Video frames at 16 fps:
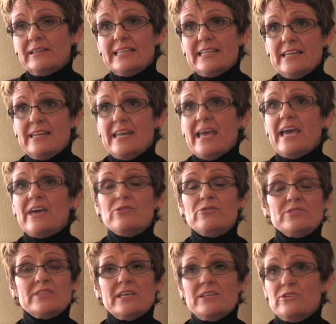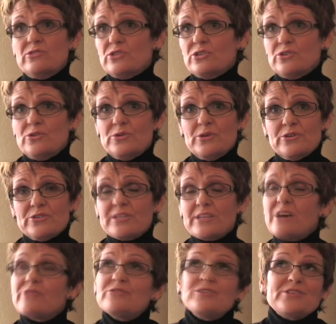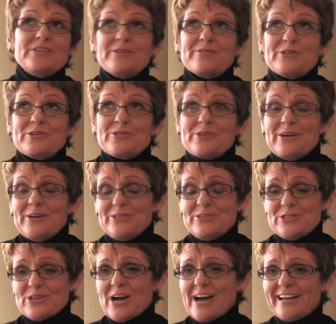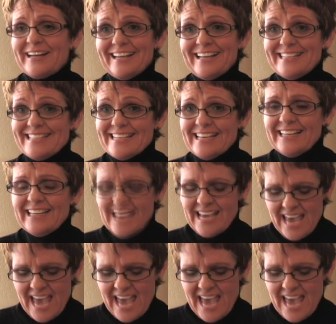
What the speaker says: Linda Day, who said you should do it yourself, just give it a shot, and I did.